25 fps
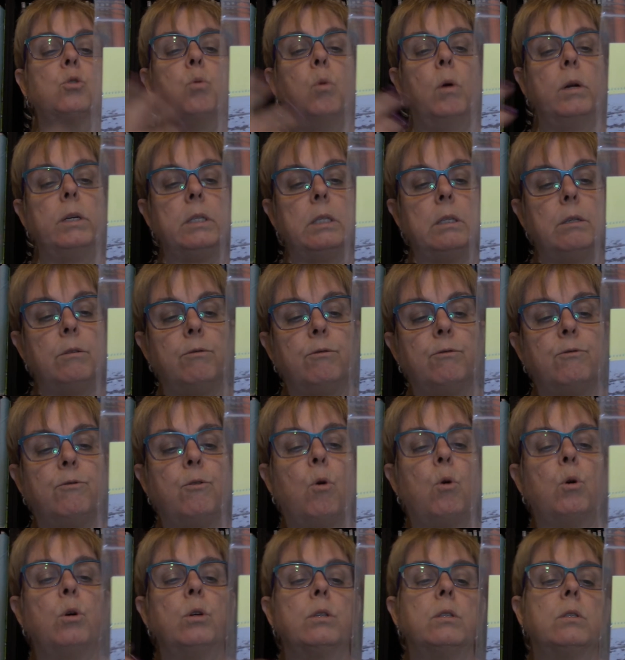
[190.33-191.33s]

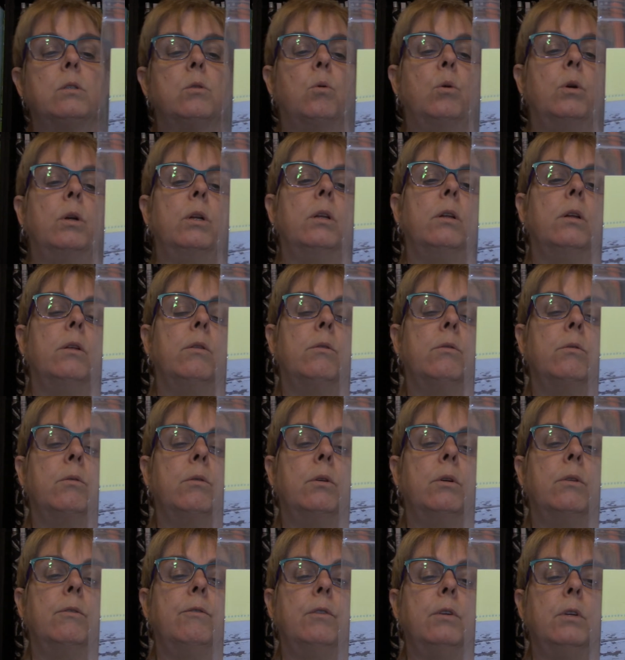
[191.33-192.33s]
24 assorted,
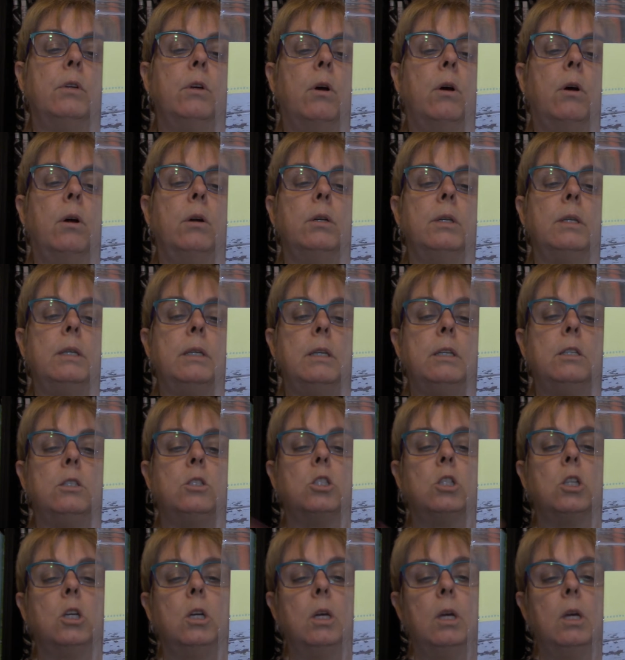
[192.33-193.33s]
1/3 of a yard
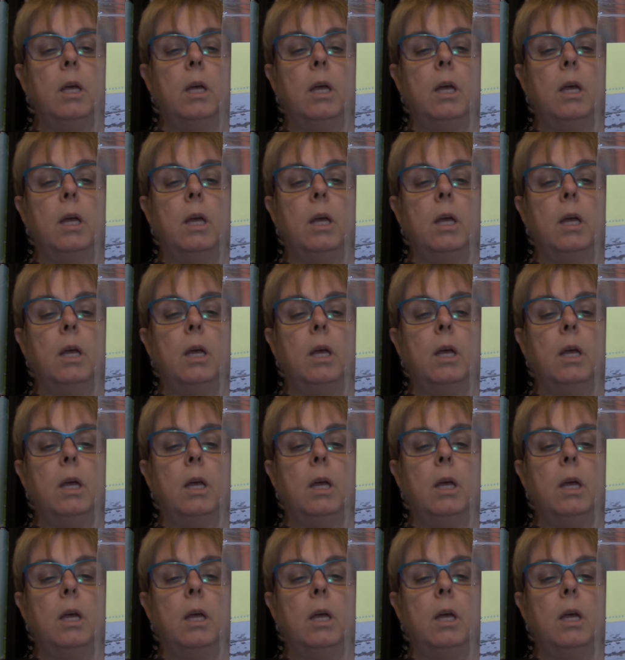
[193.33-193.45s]
each.